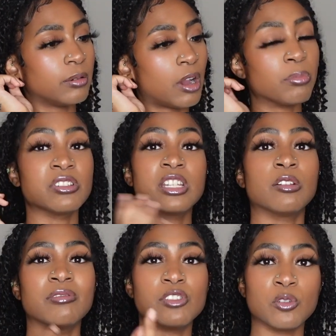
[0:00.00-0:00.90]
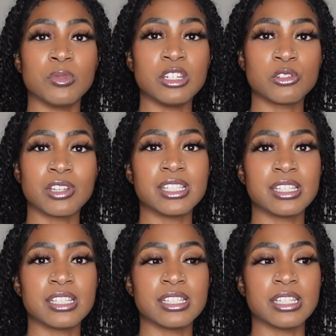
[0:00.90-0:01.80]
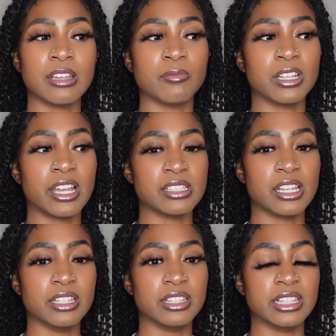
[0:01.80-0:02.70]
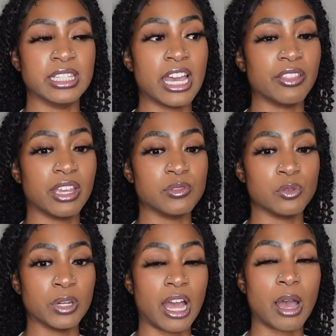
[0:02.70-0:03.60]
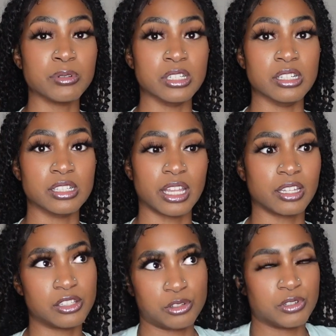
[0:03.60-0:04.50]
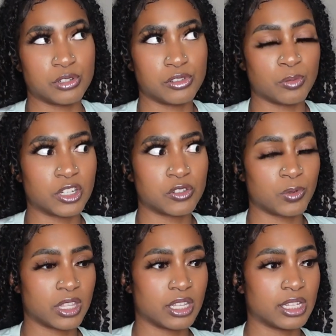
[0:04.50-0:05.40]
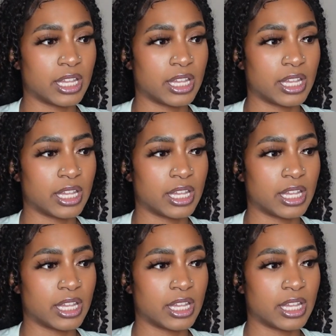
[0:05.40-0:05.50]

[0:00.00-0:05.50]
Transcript: are presented with too many choices and realize that now they have too many options, like, because you can do too much with it.